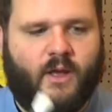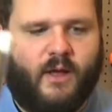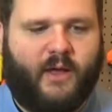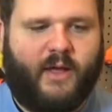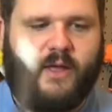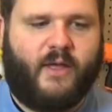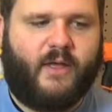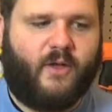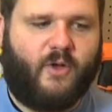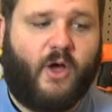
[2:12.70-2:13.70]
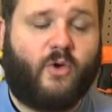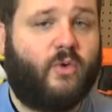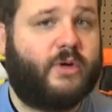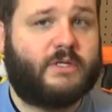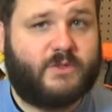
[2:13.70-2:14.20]

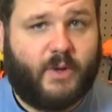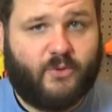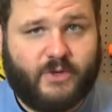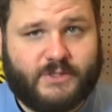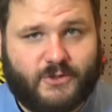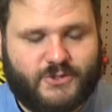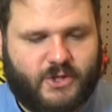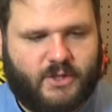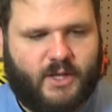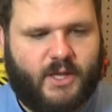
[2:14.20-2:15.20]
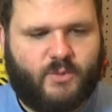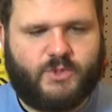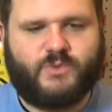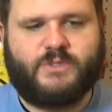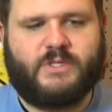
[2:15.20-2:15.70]
according to my research online,
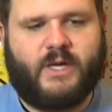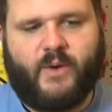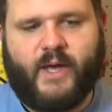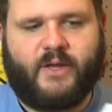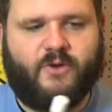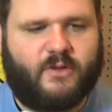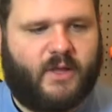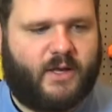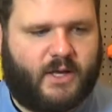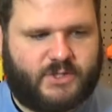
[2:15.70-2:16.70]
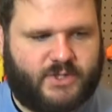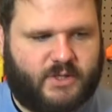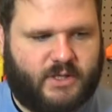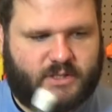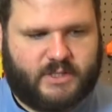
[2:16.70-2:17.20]
which we'll see how accurate that actually
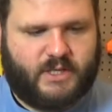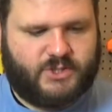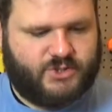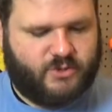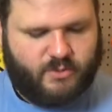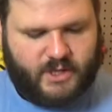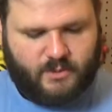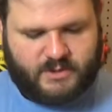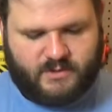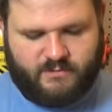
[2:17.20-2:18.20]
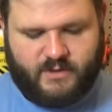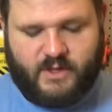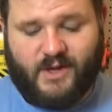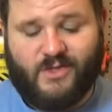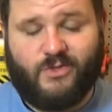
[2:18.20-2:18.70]
is, I should be able to
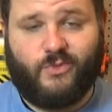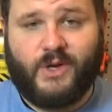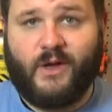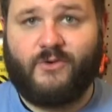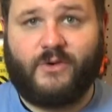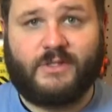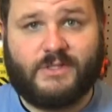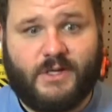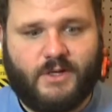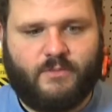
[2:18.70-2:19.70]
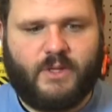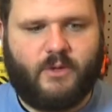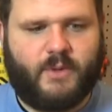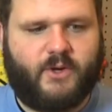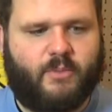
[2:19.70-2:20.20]
fit a 310
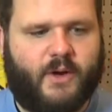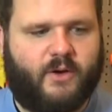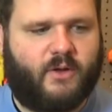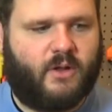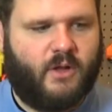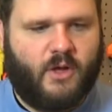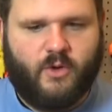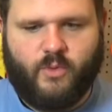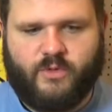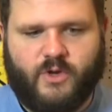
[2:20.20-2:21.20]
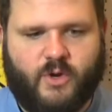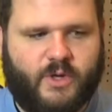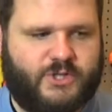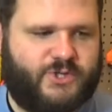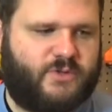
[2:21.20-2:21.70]
millimeter barrel with no
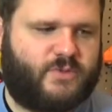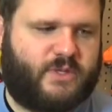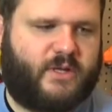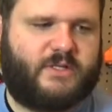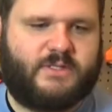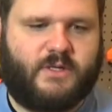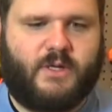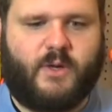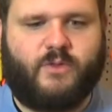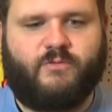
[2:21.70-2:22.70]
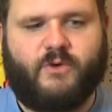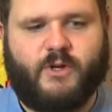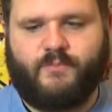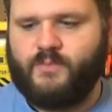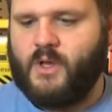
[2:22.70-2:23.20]
issues without it sticking out the front.